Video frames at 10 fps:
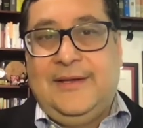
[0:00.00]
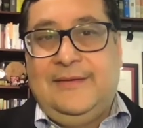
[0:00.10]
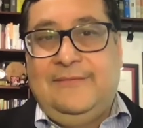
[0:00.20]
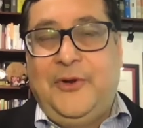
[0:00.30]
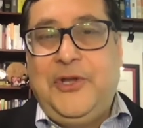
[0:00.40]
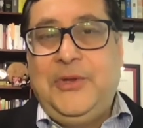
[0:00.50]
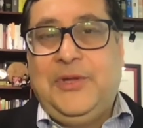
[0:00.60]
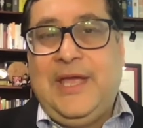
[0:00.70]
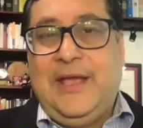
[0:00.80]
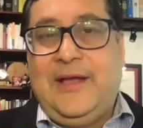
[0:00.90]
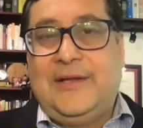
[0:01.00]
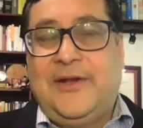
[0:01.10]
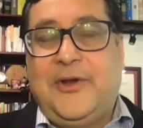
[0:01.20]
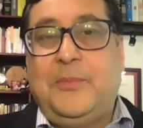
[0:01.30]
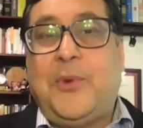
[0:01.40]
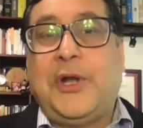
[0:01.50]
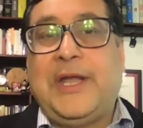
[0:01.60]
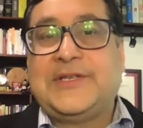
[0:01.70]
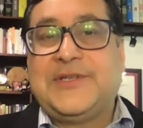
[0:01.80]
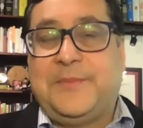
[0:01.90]
What do you think are the
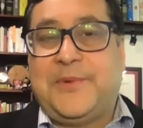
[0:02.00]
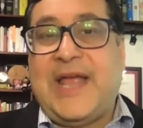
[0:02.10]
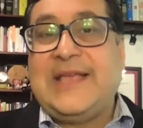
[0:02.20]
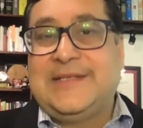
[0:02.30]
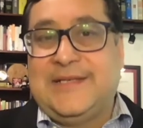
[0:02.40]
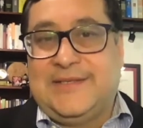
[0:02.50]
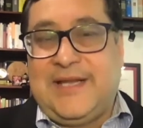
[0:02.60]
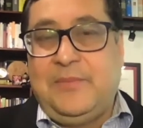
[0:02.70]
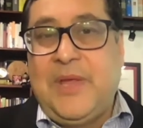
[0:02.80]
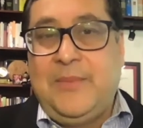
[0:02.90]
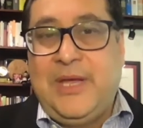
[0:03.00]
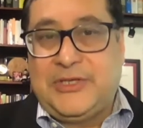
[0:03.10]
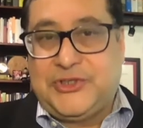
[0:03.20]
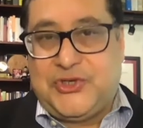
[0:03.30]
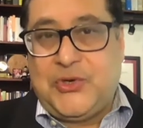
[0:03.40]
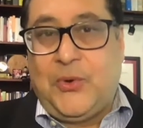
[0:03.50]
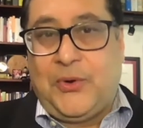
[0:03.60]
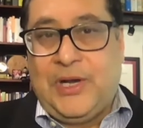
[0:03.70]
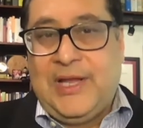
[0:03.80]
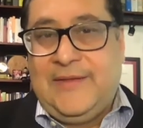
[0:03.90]
robotic surprises that may be in
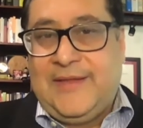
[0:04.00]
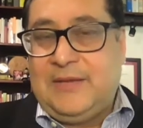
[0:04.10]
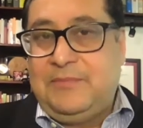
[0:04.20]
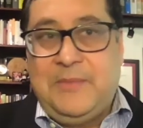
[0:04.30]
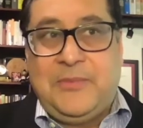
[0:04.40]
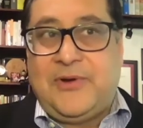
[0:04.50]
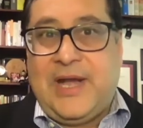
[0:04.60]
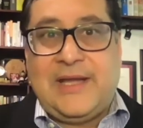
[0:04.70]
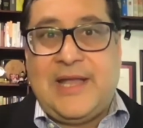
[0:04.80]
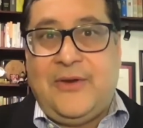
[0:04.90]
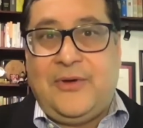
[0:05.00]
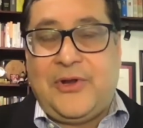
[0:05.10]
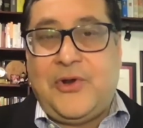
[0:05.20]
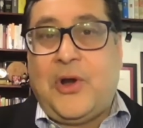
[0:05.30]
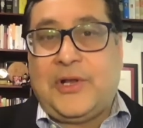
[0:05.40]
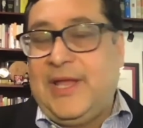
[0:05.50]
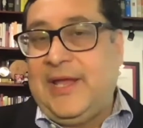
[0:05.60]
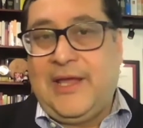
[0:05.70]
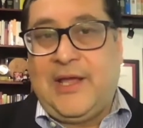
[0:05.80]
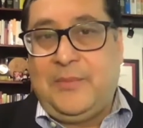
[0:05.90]
store that people right now are not
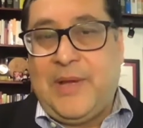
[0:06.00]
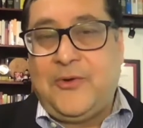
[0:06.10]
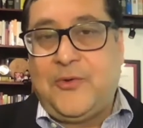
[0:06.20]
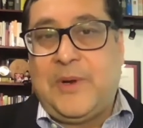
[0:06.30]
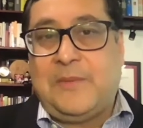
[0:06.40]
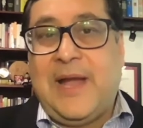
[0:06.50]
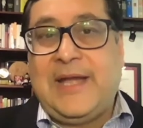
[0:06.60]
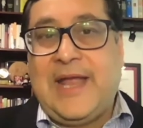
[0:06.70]
thinking about but might